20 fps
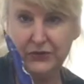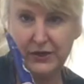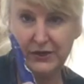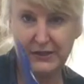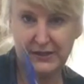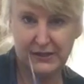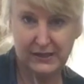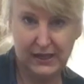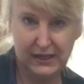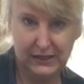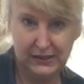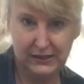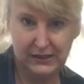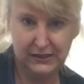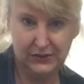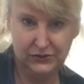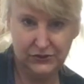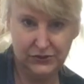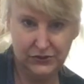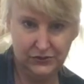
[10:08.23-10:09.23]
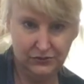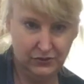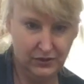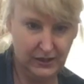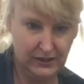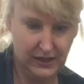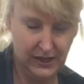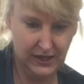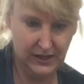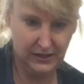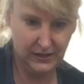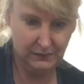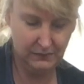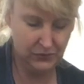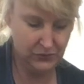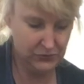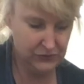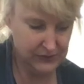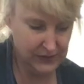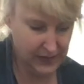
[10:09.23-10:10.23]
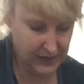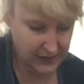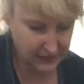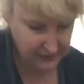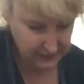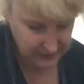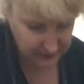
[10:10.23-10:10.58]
because it's got a needle tool on the end that pulls out.